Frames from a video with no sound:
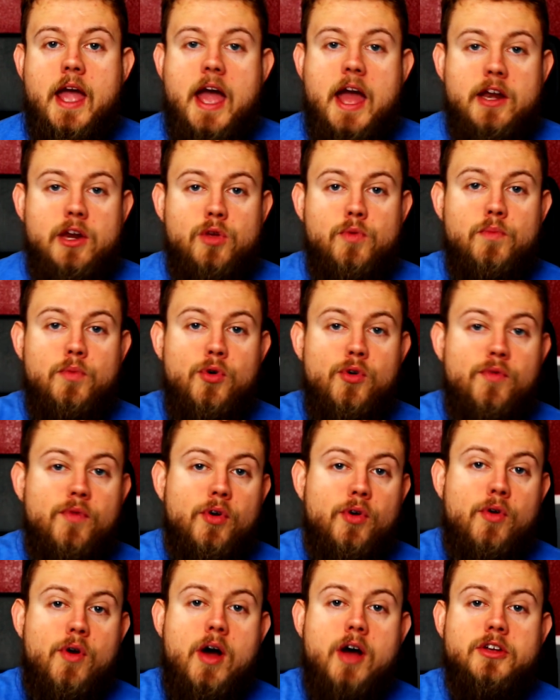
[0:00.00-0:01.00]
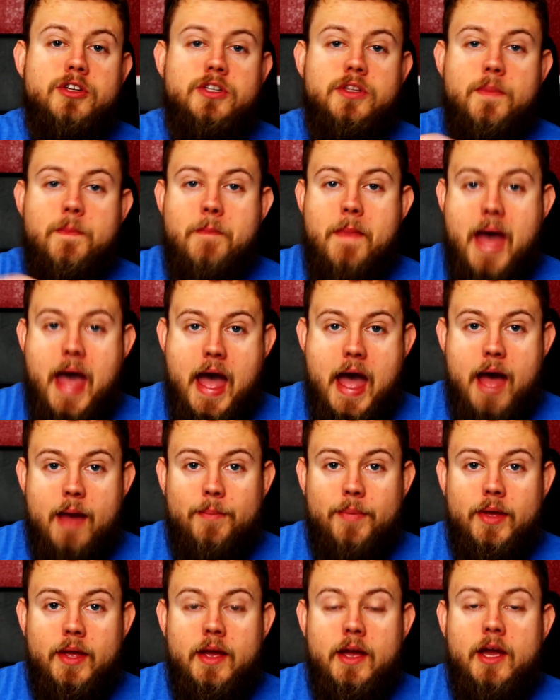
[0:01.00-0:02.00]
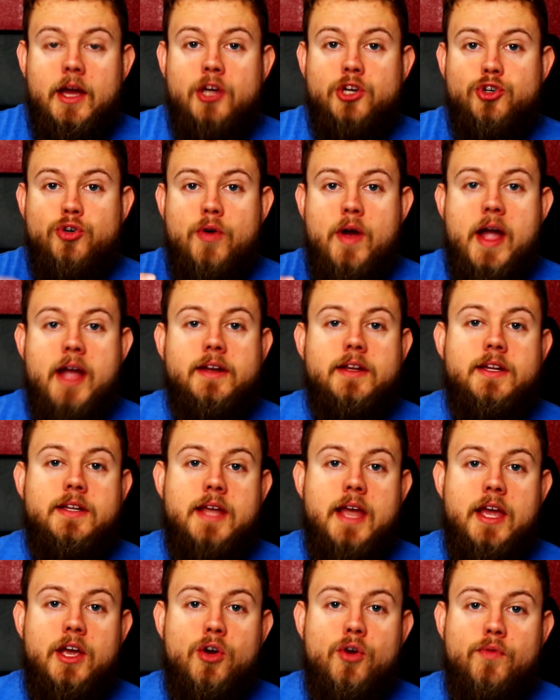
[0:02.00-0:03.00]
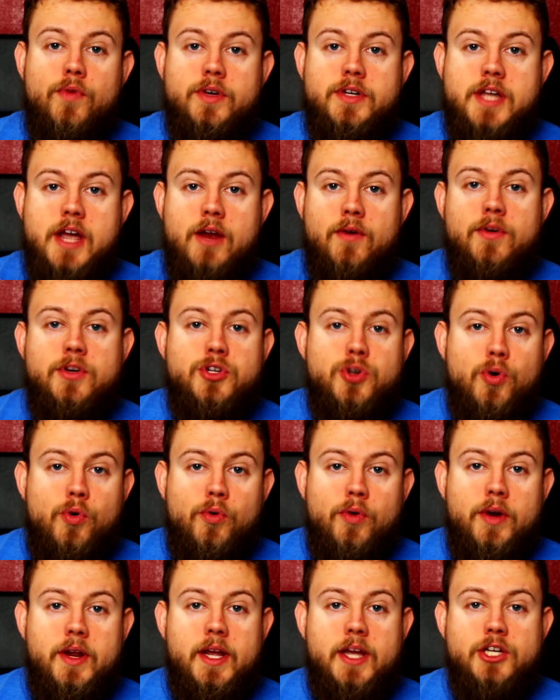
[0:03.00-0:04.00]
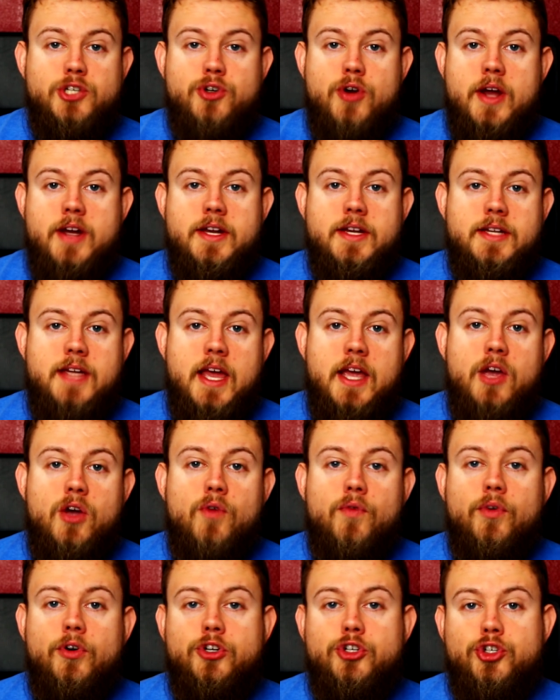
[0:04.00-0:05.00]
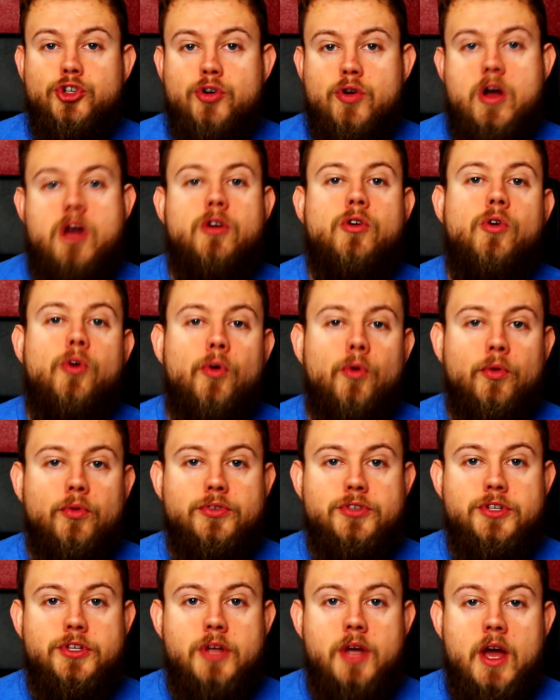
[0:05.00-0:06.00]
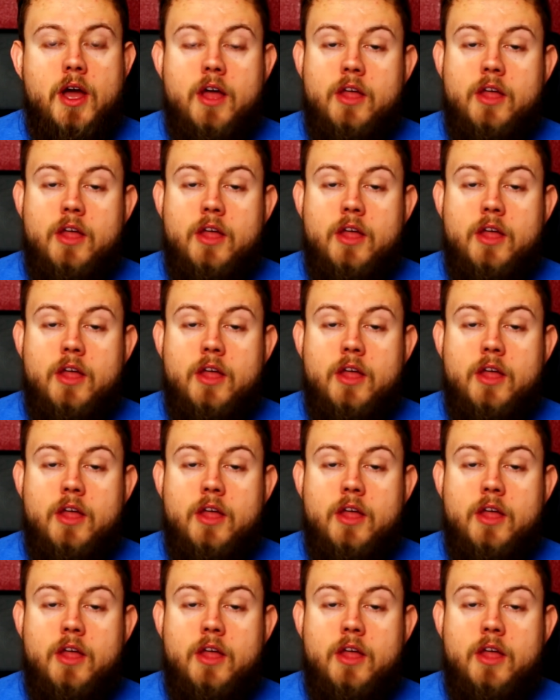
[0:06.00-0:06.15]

and you move across the map trying to take over territory and trying to take over strongholds.